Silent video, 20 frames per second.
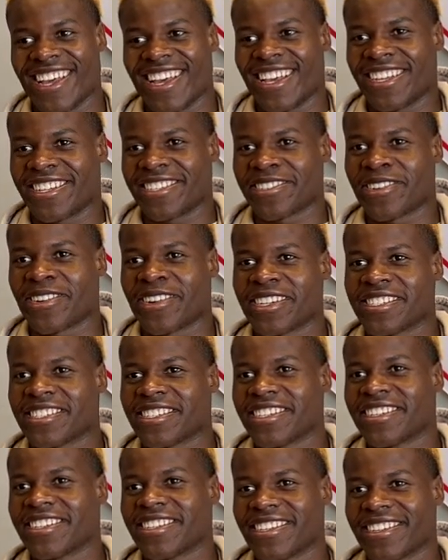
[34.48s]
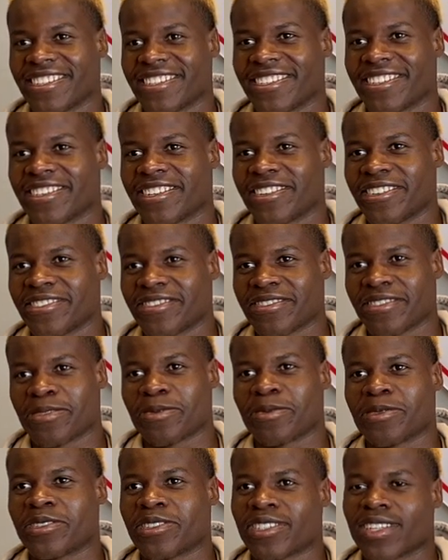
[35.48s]
It's crazy, you know,
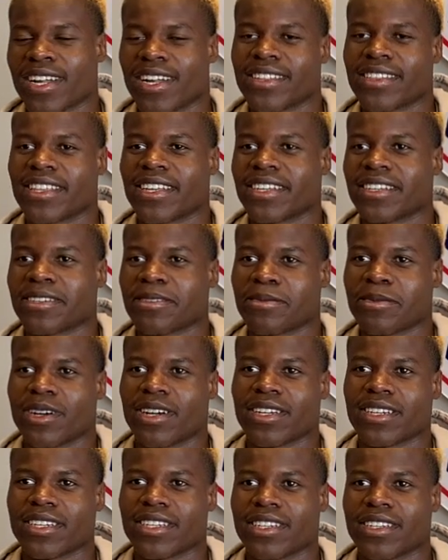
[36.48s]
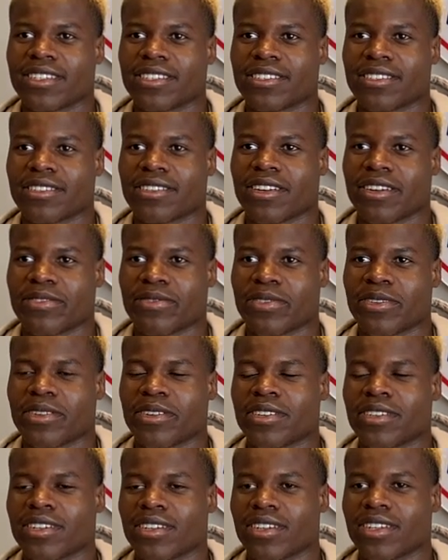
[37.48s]
when you start thinking about it. You know, I've
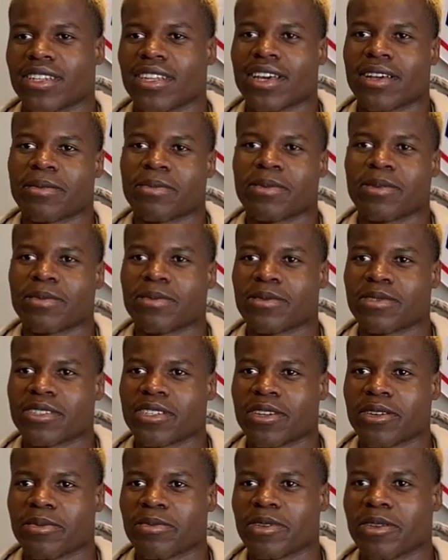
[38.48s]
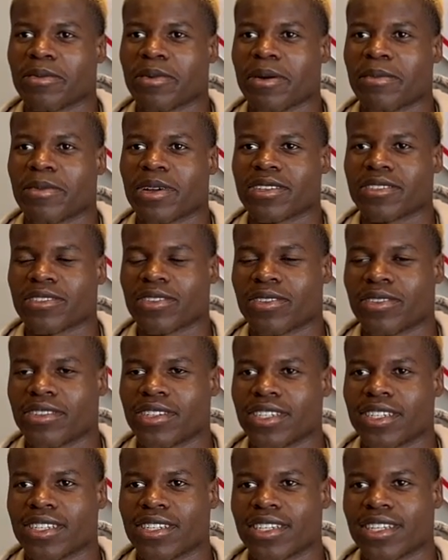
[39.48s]
heard a lot of people tell me about my
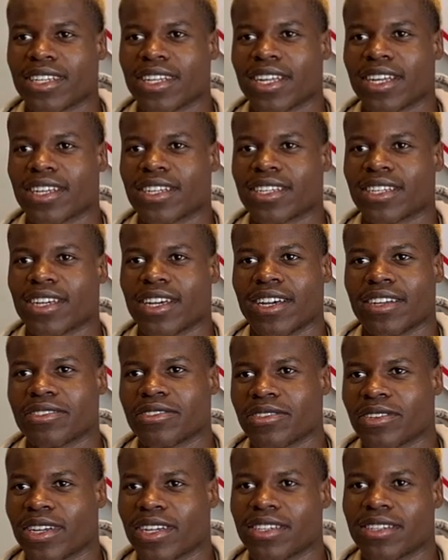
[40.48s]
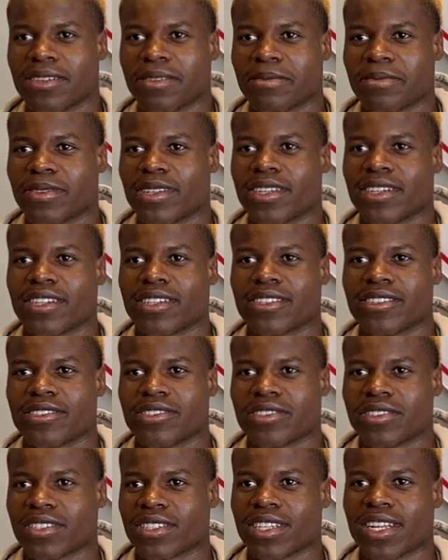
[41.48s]
story, and they're like, how'd you end up there?
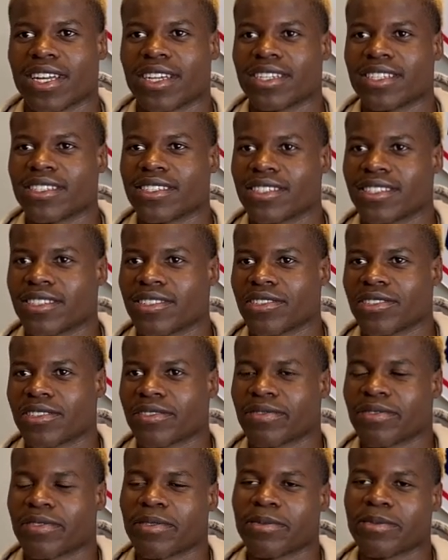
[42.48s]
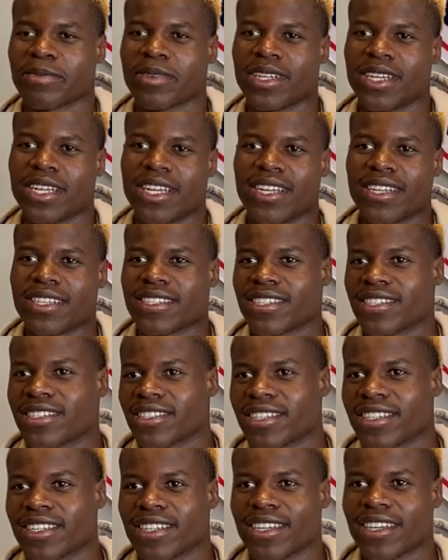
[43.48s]
Because it's not easy, just from
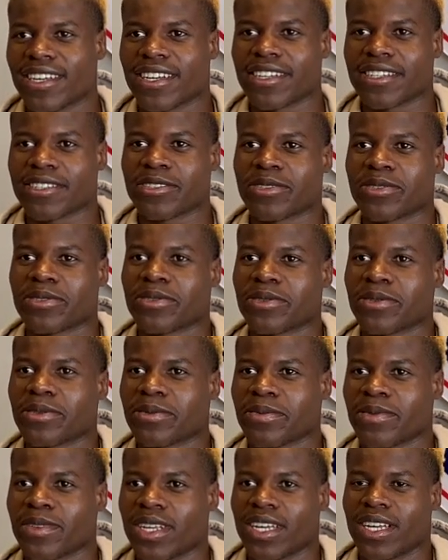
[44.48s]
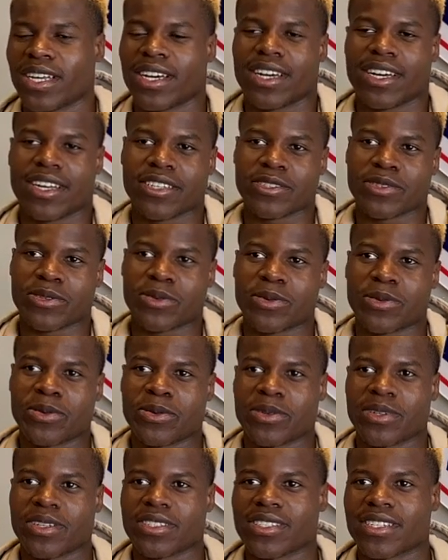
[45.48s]
Tanzania to high
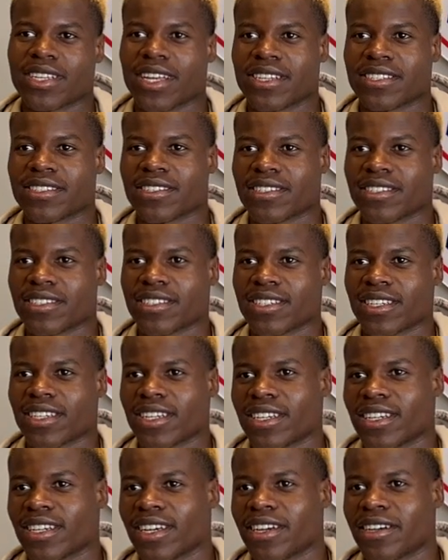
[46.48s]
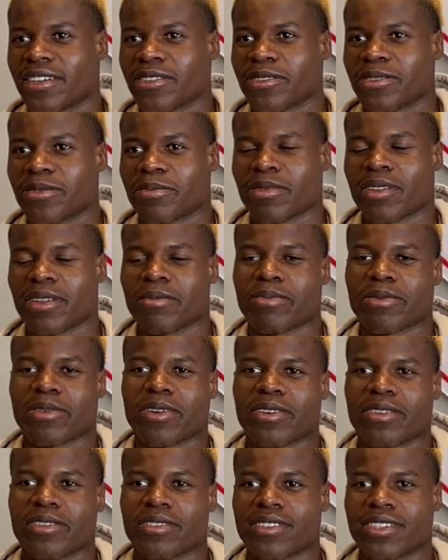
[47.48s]
school in Texas, and now you're playing
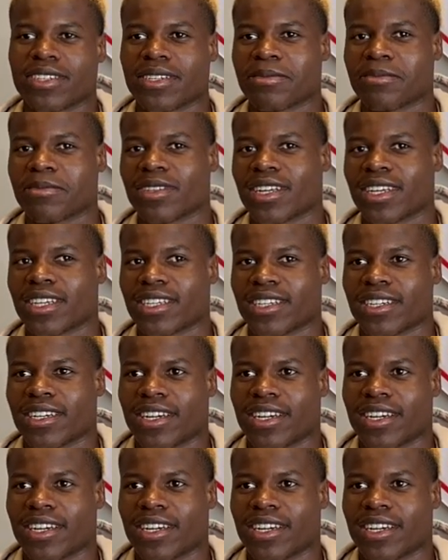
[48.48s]
pro. And I'm like,